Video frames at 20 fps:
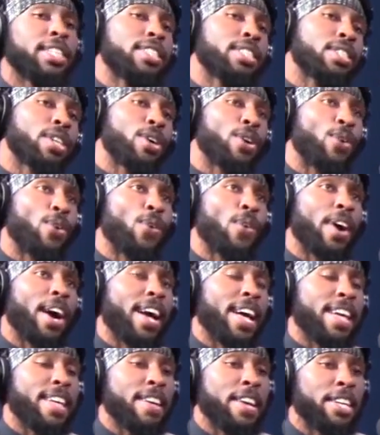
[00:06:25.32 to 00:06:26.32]
So
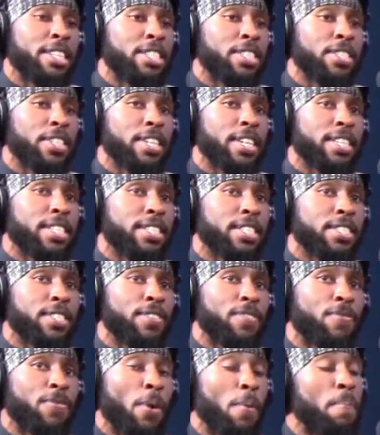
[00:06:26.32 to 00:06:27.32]
it's
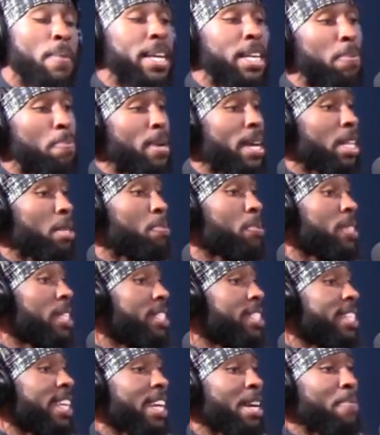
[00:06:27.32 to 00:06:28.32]
for me to be at the
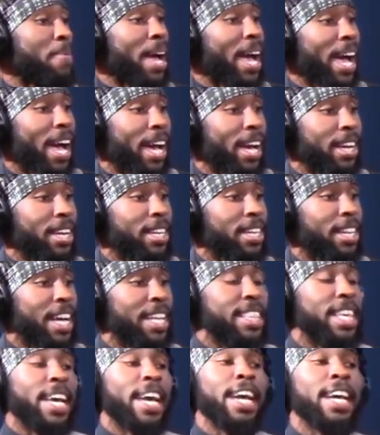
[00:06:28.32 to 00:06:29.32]
position that I'm at
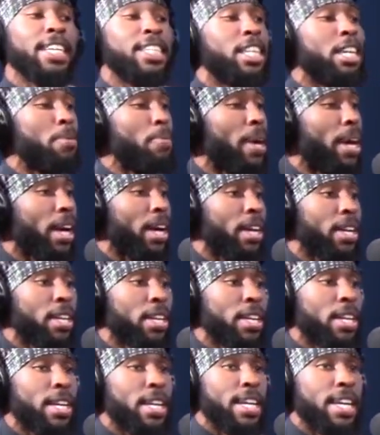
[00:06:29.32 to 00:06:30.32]
the age that I'm at,
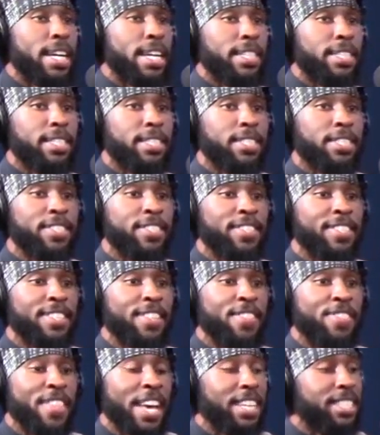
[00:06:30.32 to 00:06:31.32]

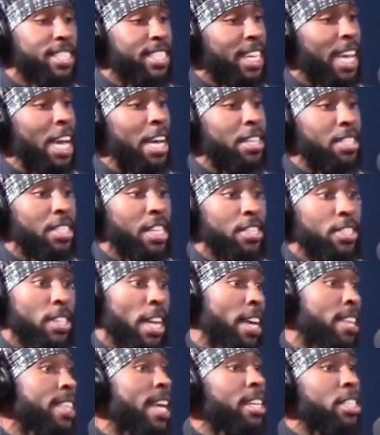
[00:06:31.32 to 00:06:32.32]
that's the game changer.
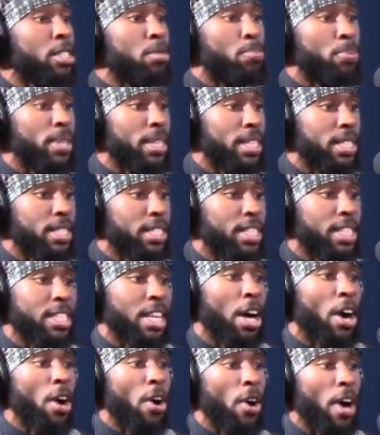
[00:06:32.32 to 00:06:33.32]
Like that's the bridge, because
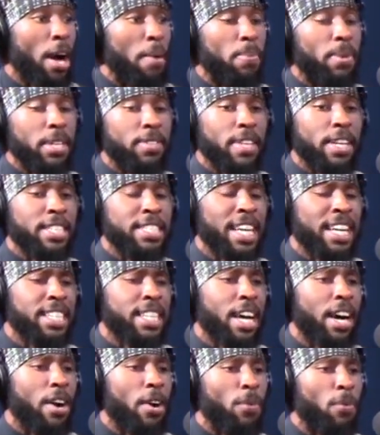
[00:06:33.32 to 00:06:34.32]
I believe that's
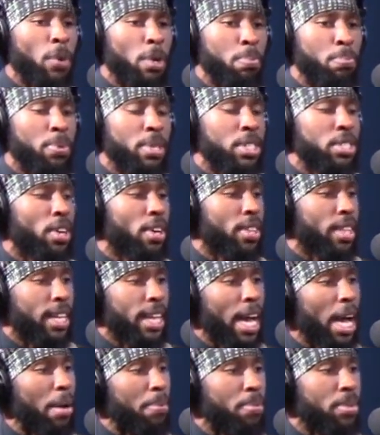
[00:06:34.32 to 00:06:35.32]
how we bridge all the
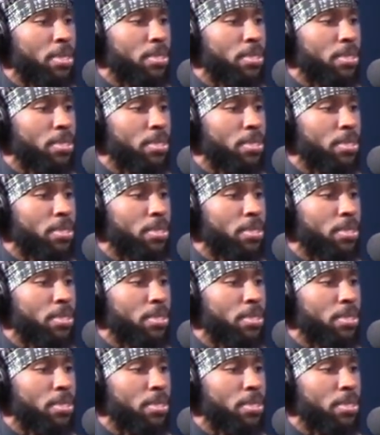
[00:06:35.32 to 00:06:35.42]
gaps.